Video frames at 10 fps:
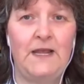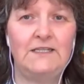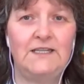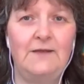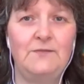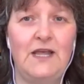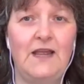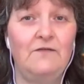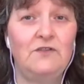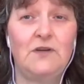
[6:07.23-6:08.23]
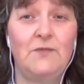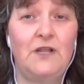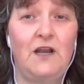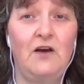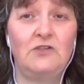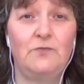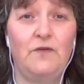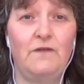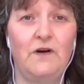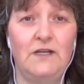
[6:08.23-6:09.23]
It seems that even some of the larger
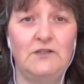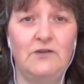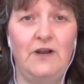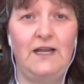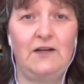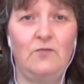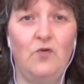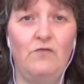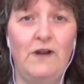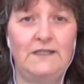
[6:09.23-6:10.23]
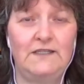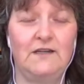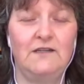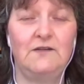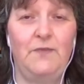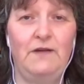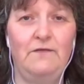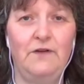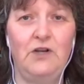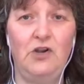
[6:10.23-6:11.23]
providers are a little more reticent to bid
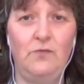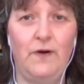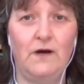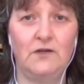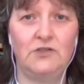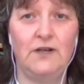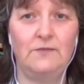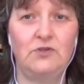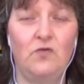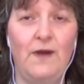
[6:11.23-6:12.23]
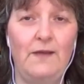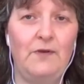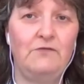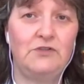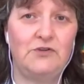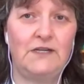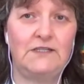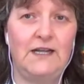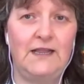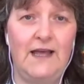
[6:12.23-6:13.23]
for new partnerships or maybe
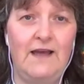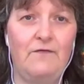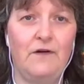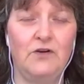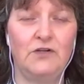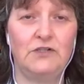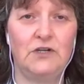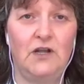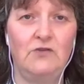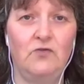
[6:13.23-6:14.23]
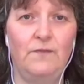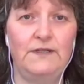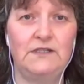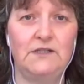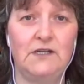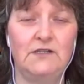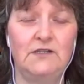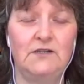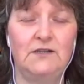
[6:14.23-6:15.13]
restricting their focus to local businesses.